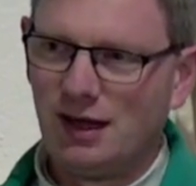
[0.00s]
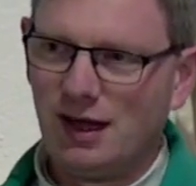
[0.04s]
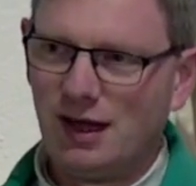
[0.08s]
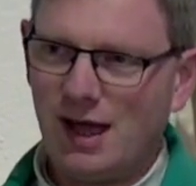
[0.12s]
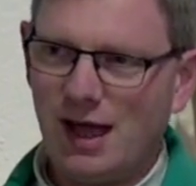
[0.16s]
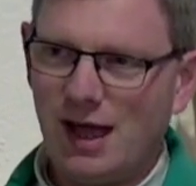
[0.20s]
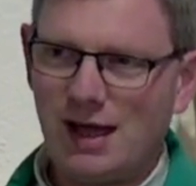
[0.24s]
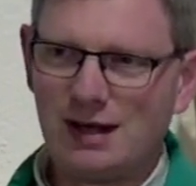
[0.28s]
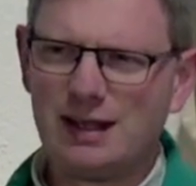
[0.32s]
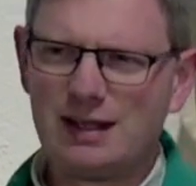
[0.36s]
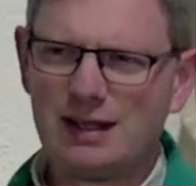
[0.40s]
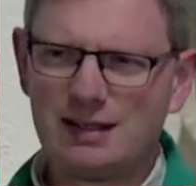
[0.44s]

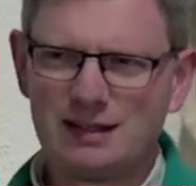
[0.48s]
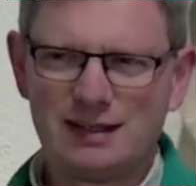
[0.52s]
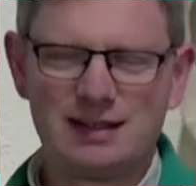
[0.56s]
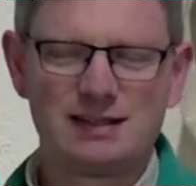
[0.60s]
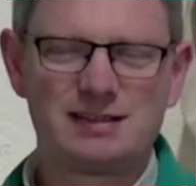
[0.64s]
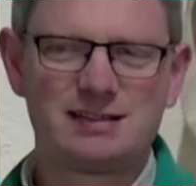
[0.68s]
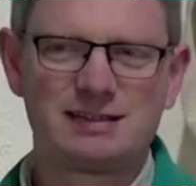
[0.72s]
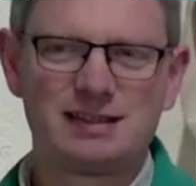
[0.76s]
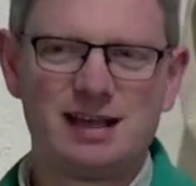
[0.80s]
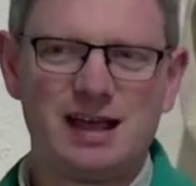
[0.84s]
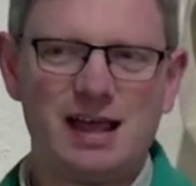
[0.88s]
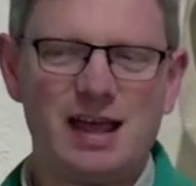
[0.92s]
And it,
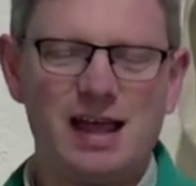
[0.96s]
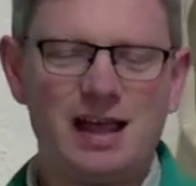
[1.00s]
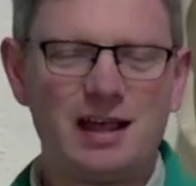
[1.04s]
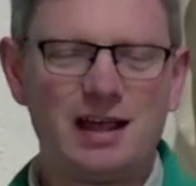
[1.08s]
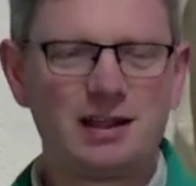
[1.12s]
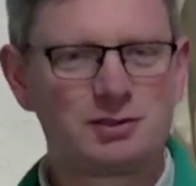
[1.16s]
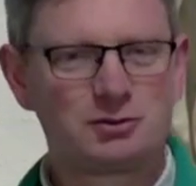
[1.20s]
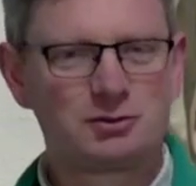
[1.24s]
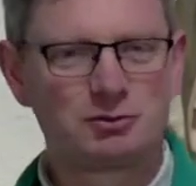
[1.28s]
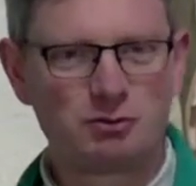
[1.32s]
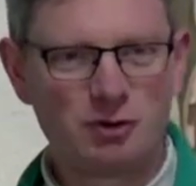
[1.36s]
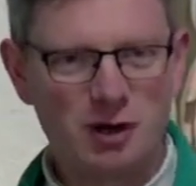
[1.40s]
it's,
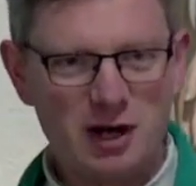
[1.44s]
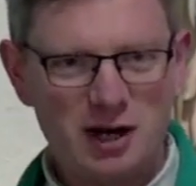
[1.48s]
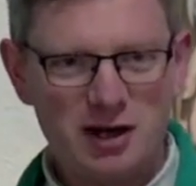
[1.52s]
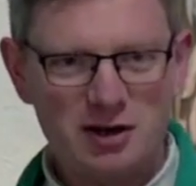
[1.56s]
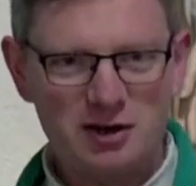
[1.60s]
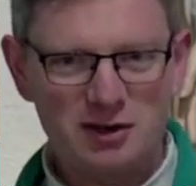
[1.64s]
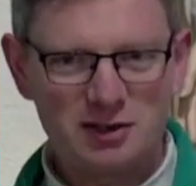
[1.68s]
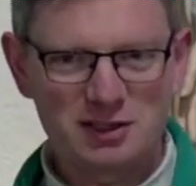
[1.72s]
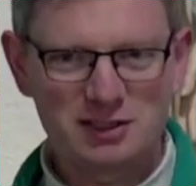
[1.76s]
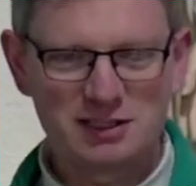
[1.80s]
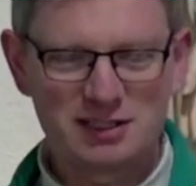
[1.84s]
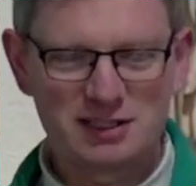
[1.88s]
it's rare
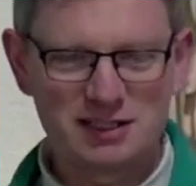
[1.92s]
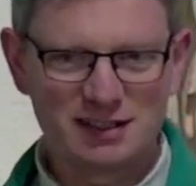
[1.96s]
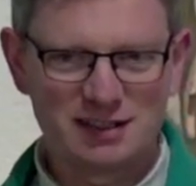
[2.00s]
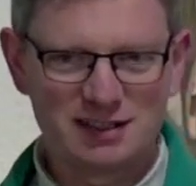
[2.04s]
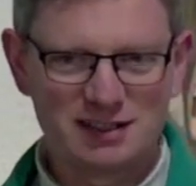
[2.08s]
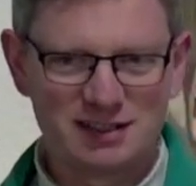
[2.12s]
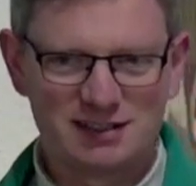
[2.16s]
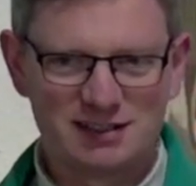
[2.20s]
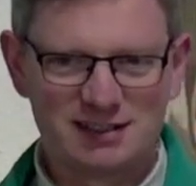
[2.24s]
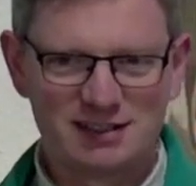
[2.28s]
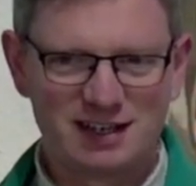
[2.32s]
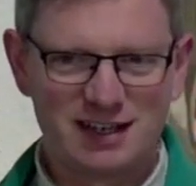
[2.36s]
to see
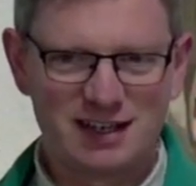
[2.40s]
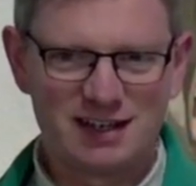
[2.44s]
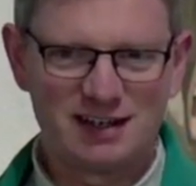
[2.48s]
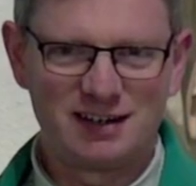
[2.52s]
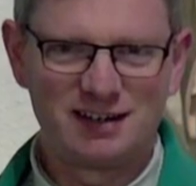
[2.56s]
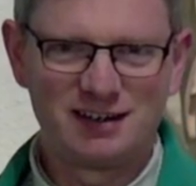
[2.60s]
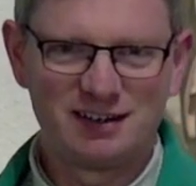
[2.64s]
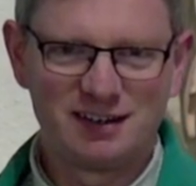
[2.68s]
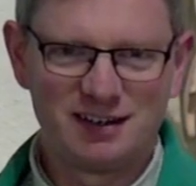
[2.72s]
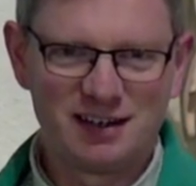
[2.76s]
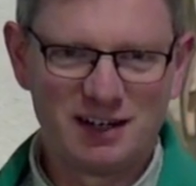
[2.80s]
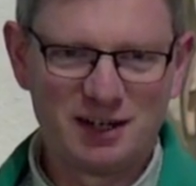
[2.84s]
this
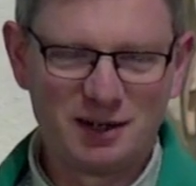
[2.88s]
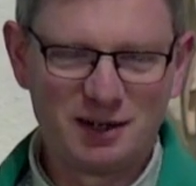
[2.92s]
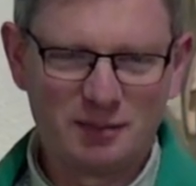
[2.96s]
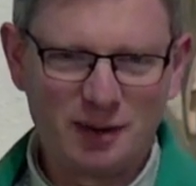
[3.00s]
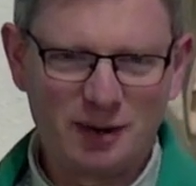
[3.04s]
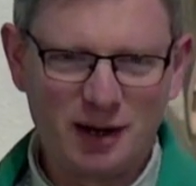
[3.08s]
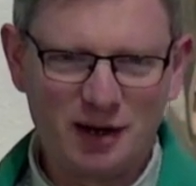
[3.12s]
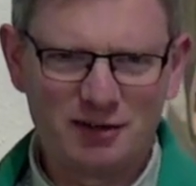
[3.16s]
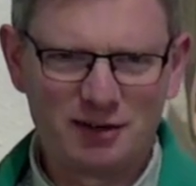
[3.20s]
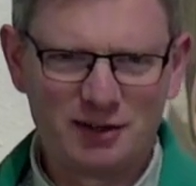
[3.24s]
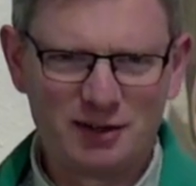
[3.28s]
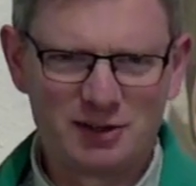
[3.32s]
in, in a
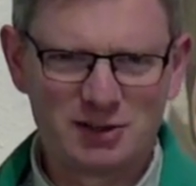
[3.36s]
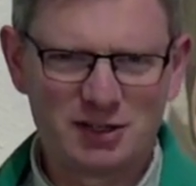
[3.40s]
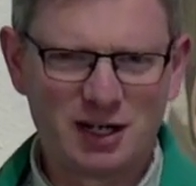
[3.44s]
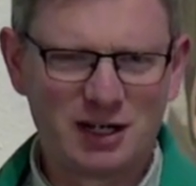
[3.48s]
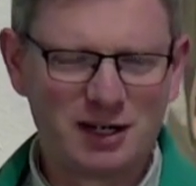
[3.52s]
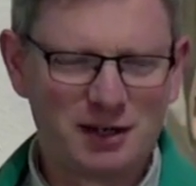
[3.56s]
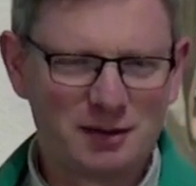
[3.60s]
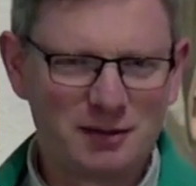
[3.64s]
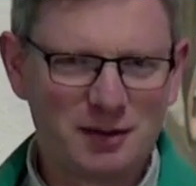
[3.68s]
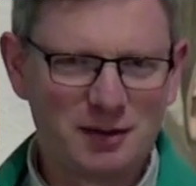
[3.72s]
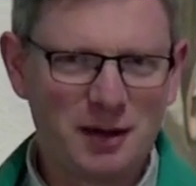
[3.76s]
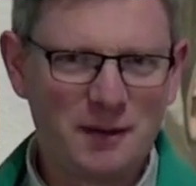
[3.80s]
marriage, and it